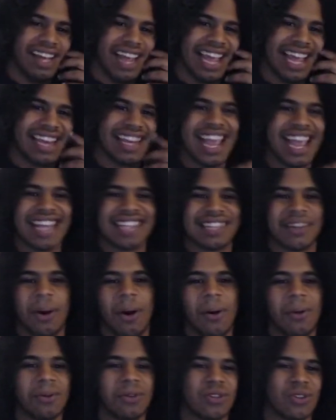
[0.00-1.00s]
And he has a
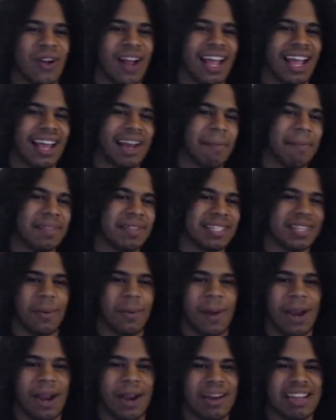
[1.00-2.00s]
whole shrine up to
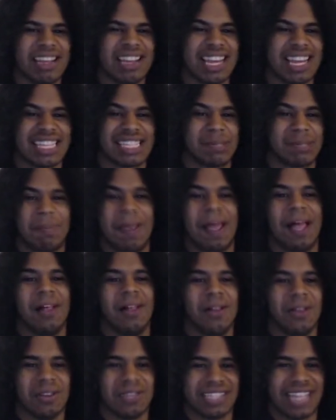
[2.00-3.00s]
where he
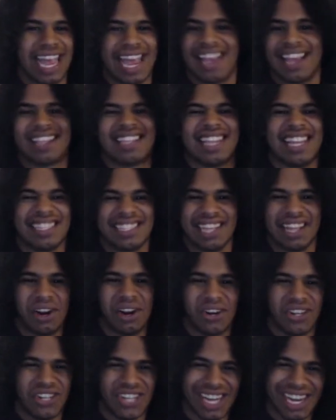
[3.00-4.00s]
expels the excess
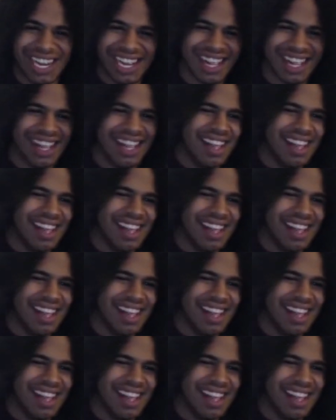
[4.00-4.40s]
energy.